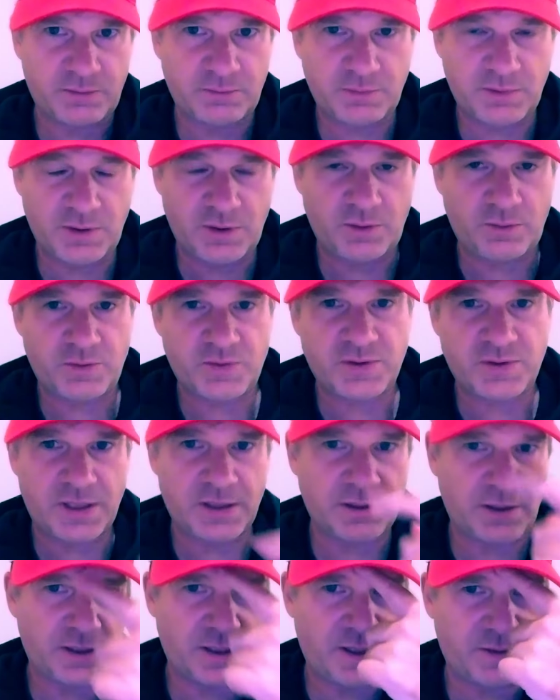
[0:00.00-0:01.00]
You know, it's
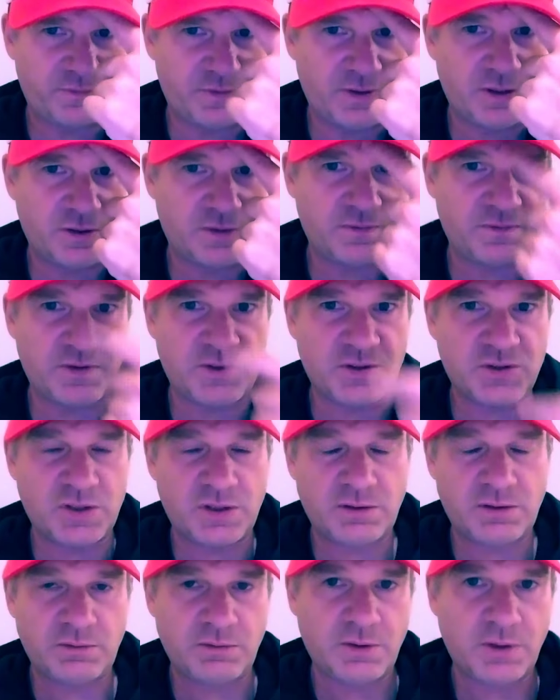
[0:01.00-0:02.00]
like I have inner
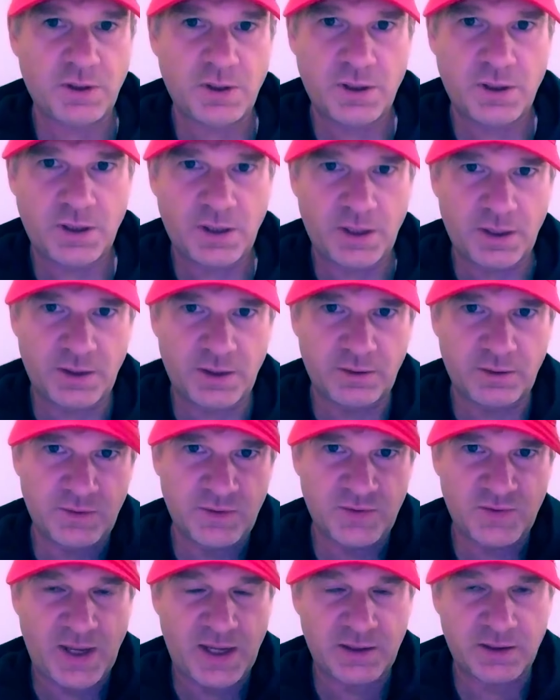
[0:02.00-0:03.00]
vision and
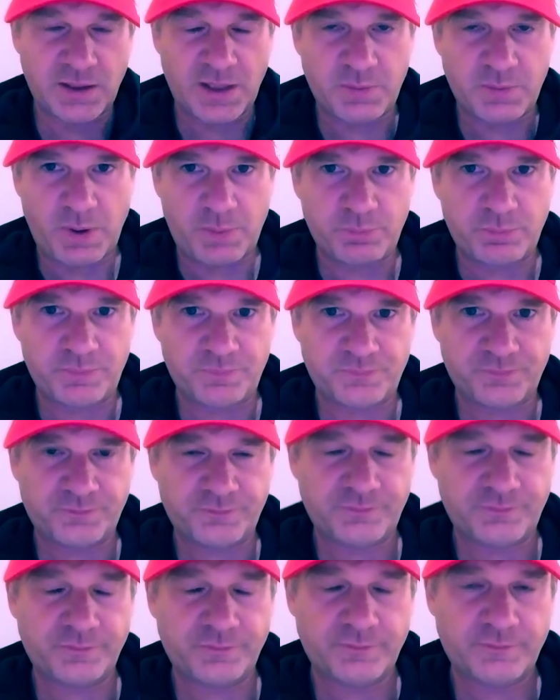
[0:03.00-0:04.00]
this hat came up.
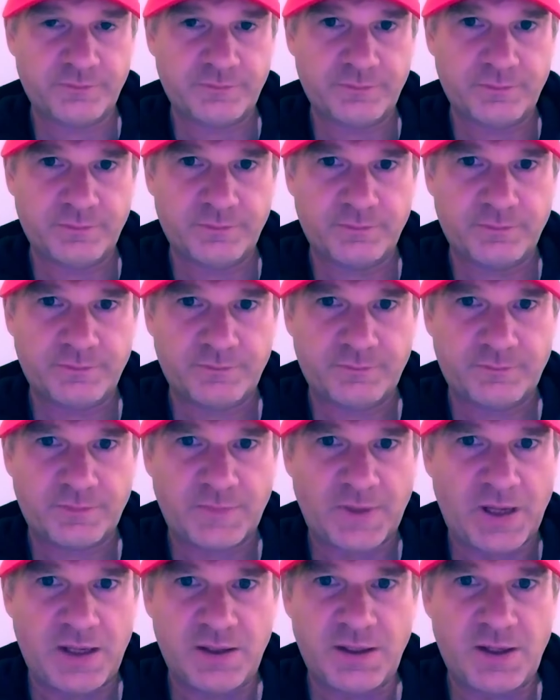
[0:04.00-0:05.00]

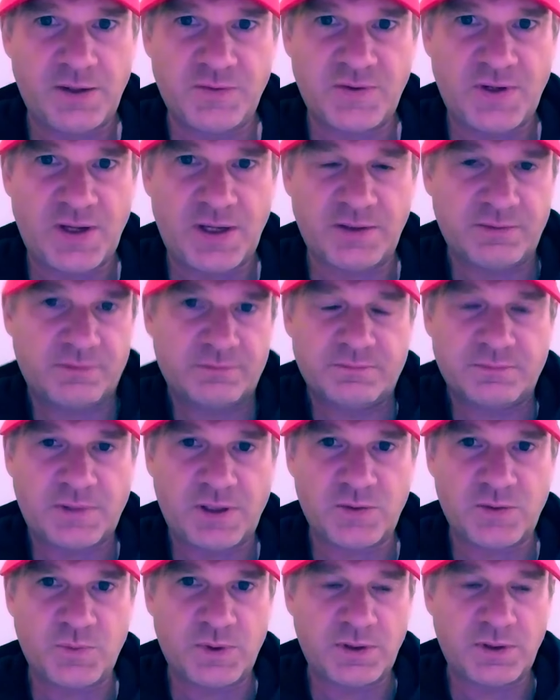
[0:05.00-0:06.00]
And now this hat
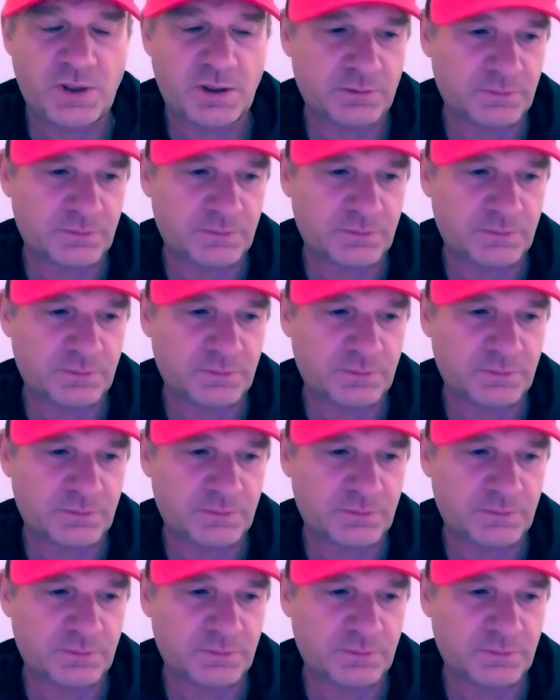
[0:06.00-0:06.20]
doesn't want to talk.